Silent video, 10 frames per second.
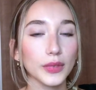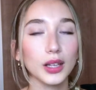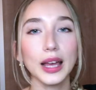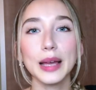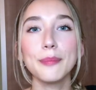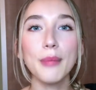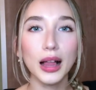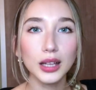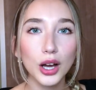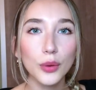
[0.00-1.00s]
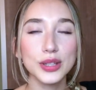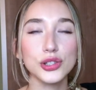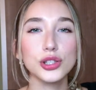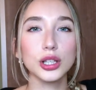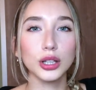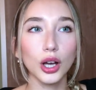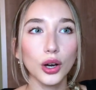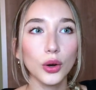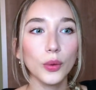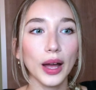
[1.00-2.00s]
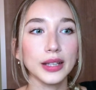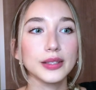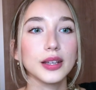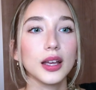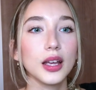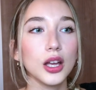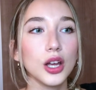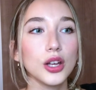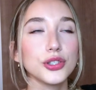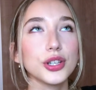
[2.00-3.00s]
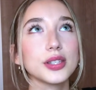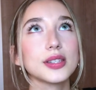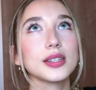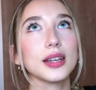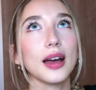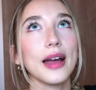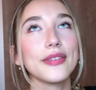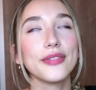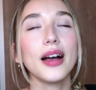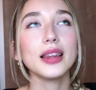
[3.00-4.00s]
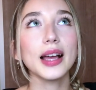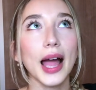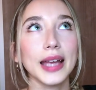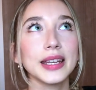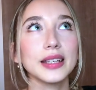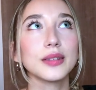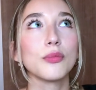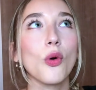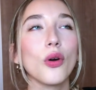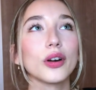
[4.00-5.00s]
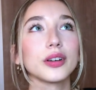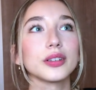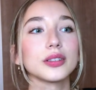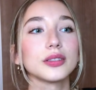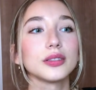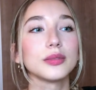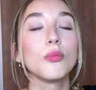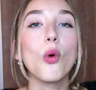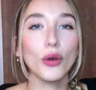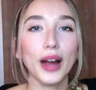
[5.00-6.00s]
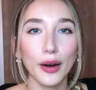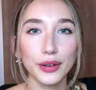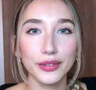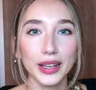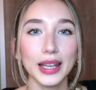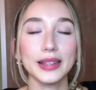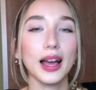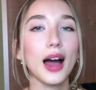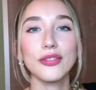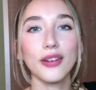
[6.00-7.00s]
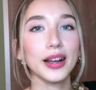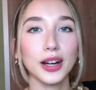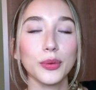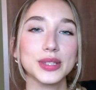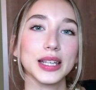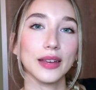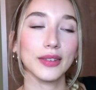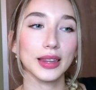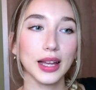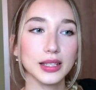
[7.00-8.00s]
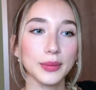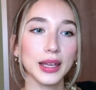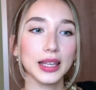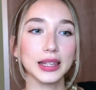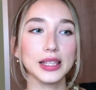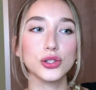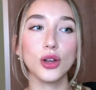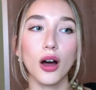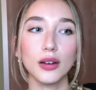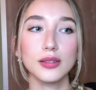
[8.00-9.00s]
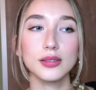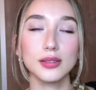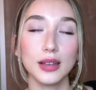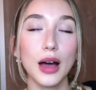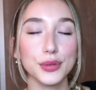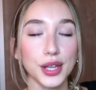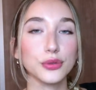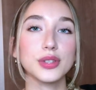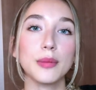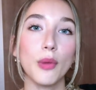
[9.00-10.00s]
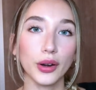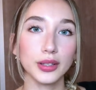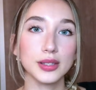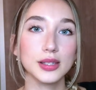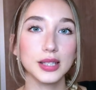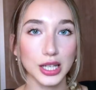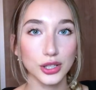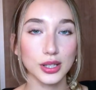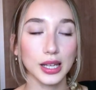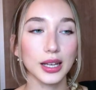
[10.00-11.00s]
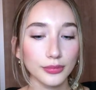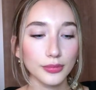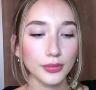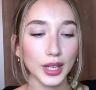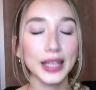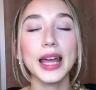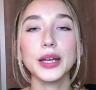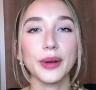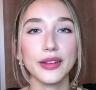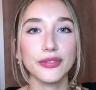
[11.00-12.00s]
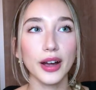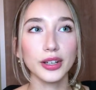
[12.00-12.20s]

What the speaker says: like mellow and slow, and just I felt like I needed more out of it, and fine art wasn't giving that to me, at least not how Central St. Martin's teaches it. And anyway, fine